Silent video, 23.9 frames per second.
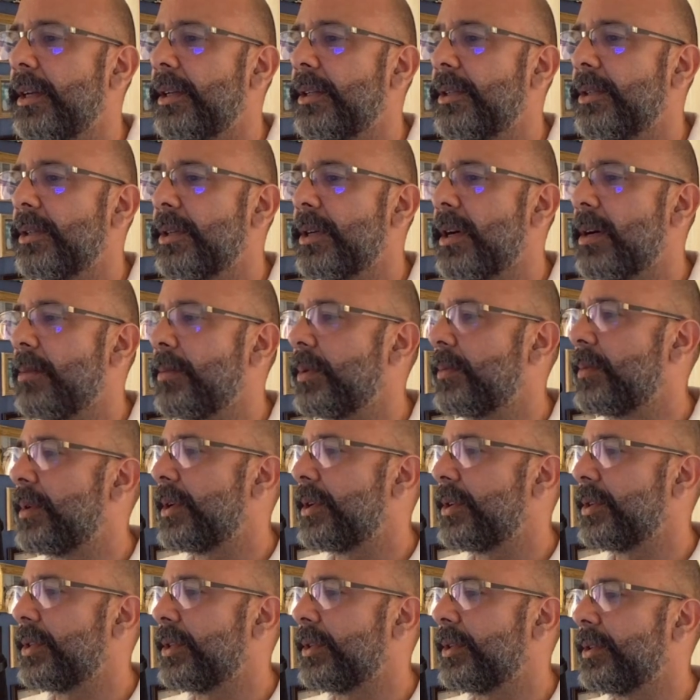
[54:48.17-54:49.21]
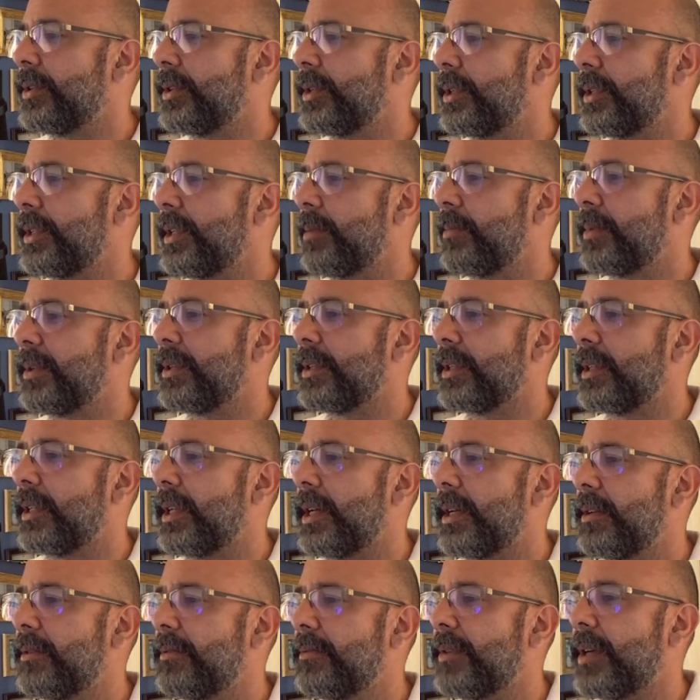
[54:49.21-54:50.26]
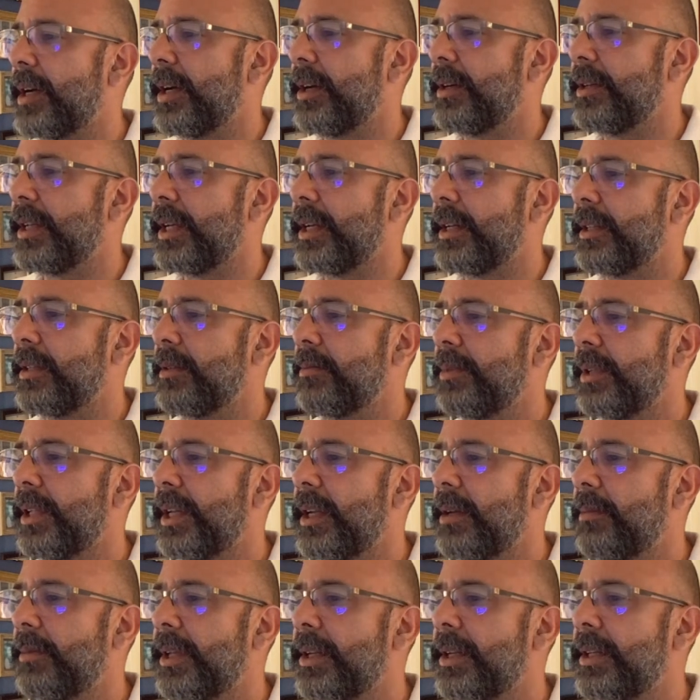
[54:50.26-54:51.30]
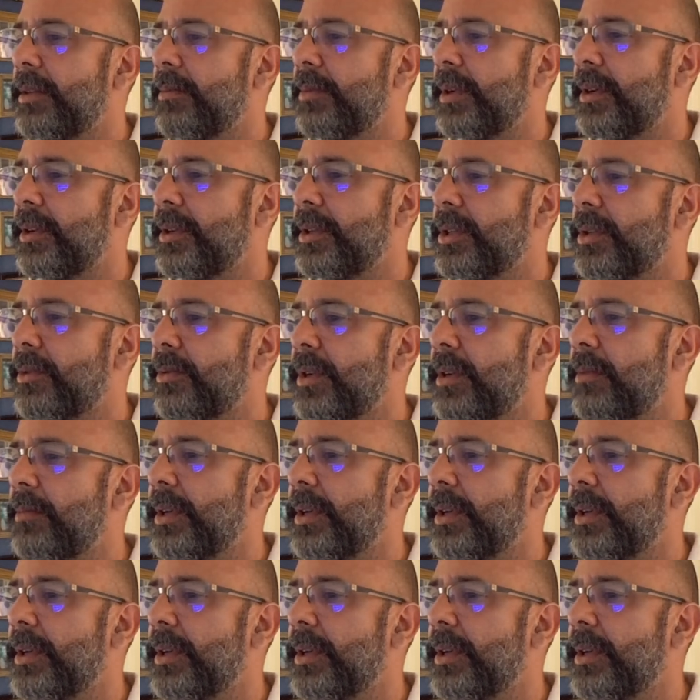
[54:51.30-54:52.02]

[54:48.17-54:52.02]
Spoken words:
To calm the water, she learns to step into the line of fire, taking the blame, letting the parents scream